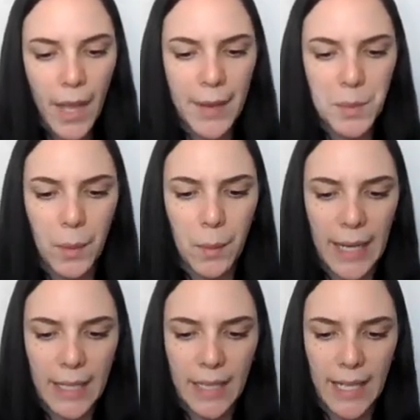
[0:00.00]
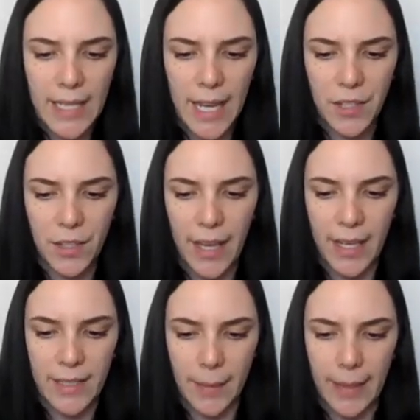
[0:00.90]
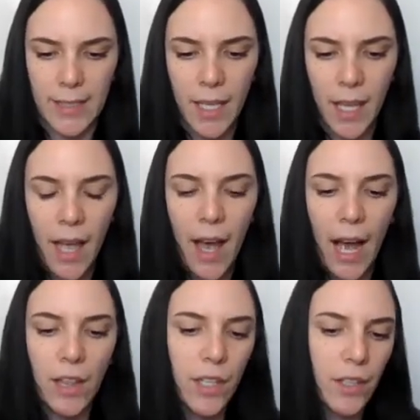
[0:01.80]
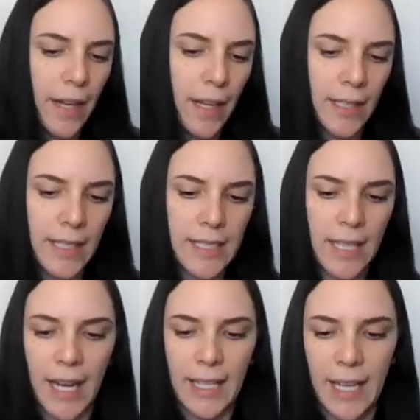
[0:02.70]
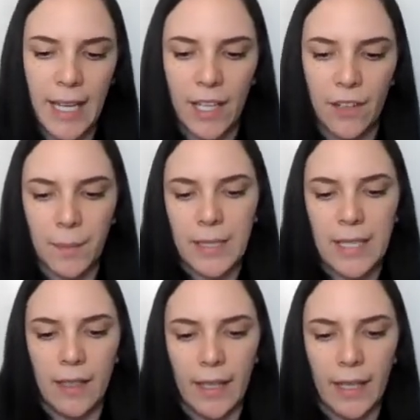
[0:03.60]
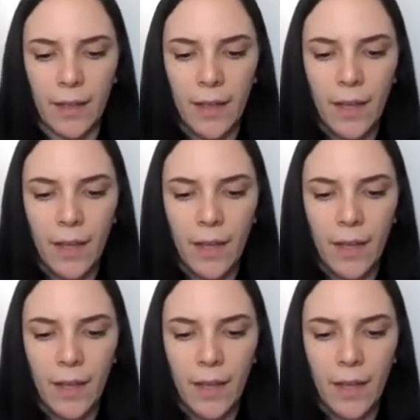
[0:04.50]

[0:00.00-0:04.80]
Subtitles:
As we wait in line to enter the exhibits, I look around at the signs hanging from the ceiling.